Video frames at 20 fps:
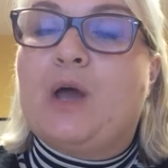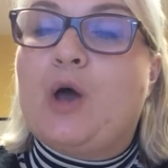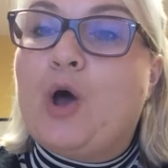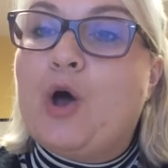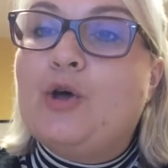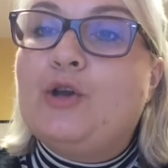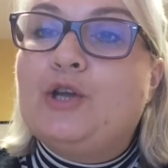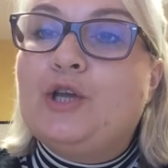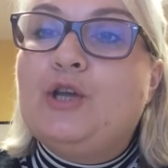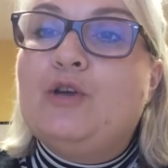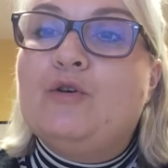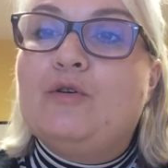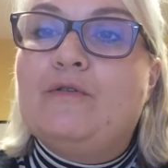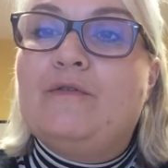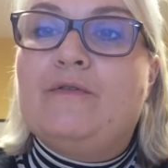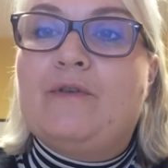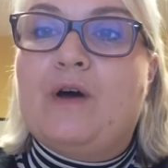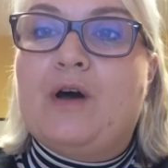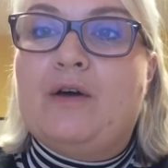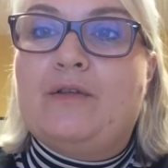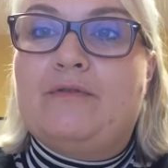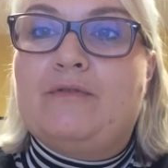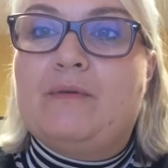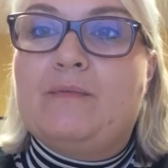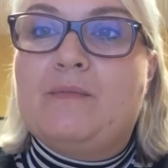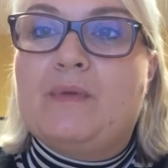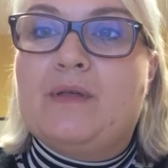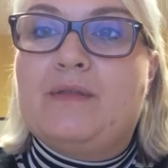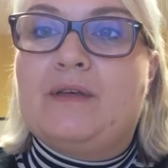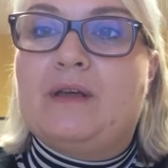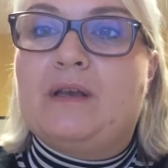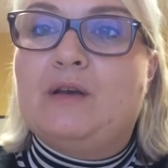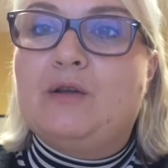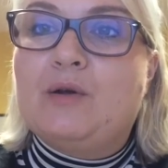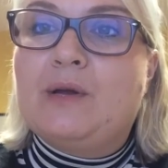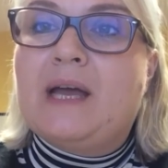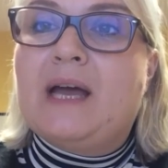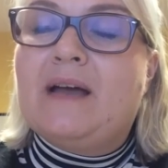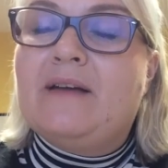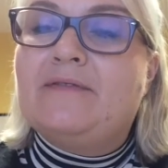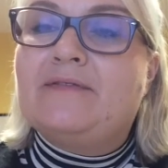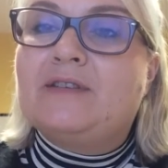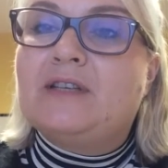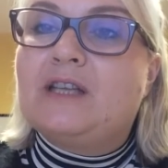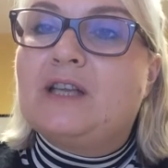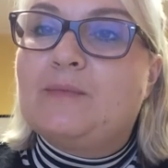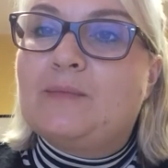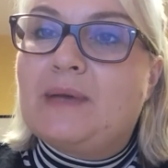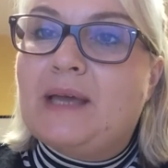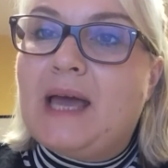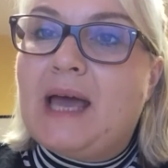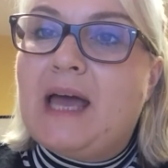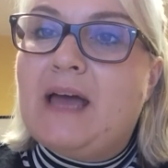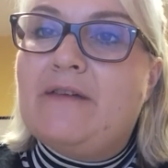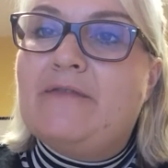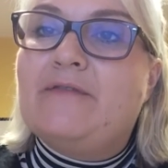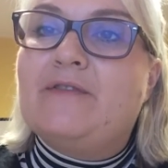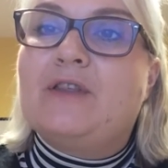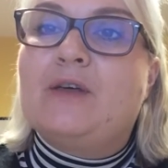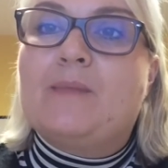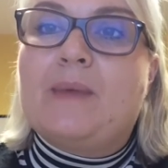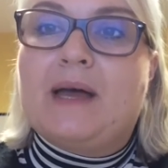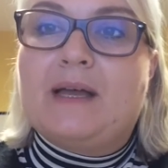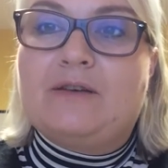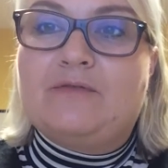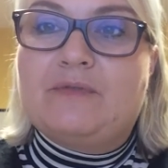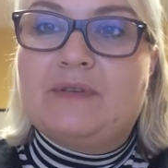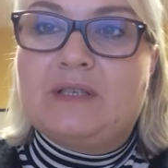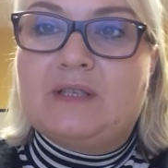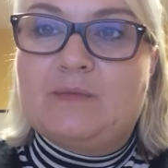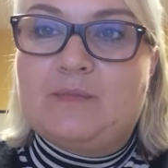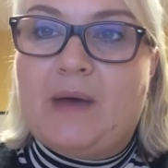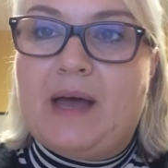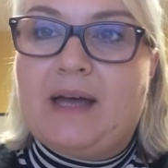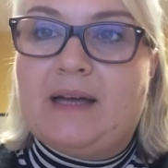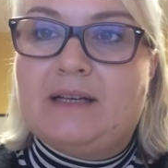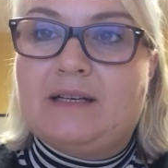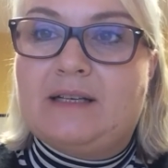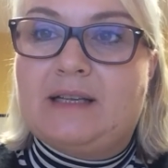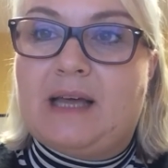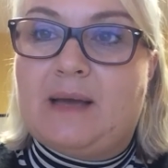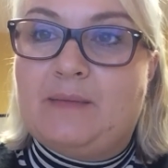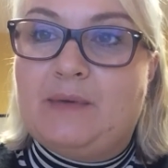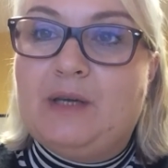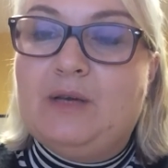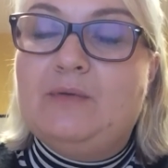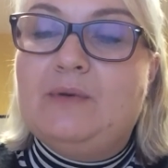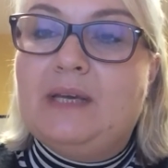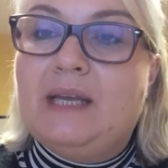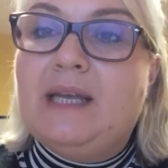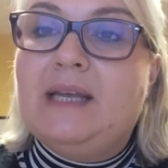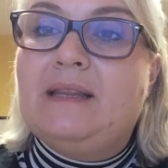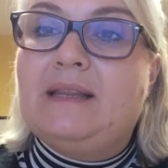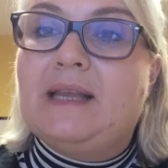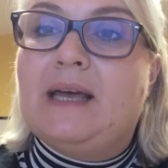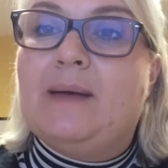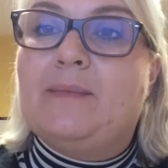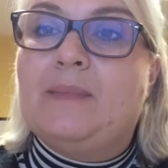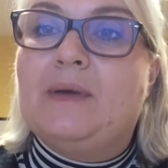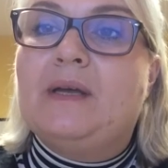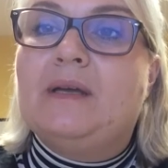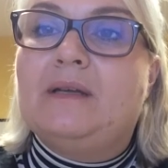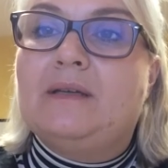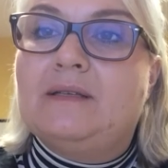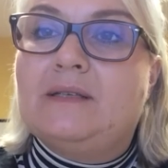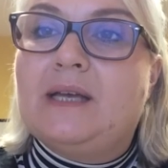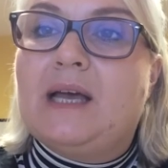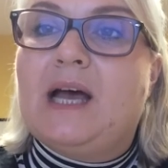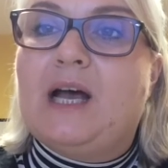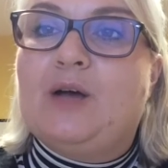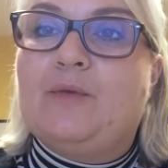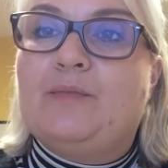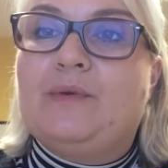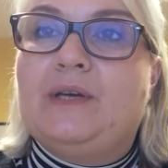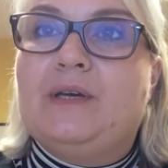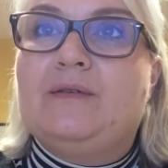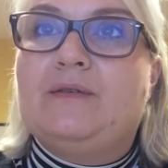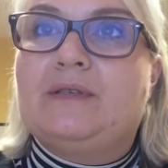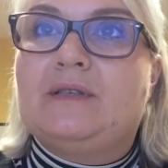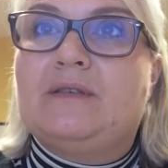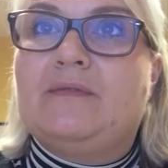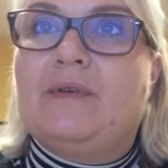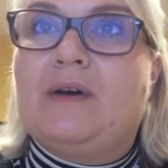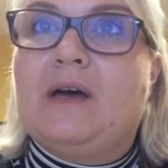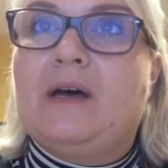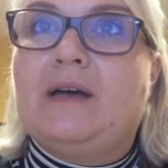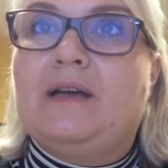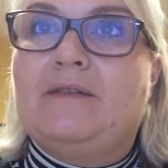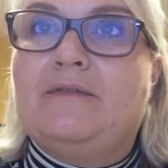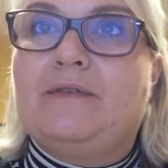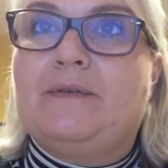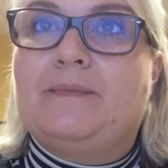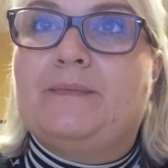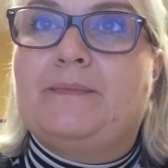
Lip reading: Honour your father and mother, look after them, care for them and respect them. You need them to help you survive.